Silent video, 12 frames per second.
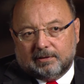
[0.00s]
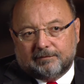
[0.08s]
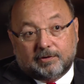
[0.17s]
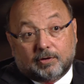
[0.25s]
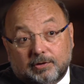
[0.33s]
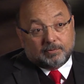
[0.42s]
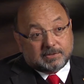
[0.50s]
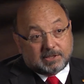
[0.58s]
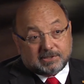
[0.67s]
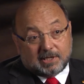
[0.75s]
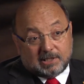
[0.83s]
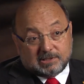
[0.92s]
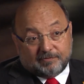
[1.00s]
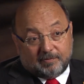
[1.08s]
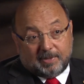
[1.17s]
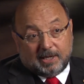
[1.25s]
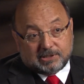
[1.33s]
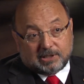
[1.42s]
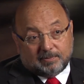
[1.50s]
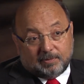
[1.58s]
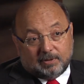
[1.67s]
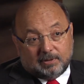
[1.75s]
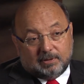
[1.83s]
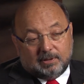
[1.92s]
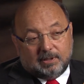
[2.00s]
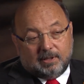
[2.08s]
If the Earth was the size of a basketball,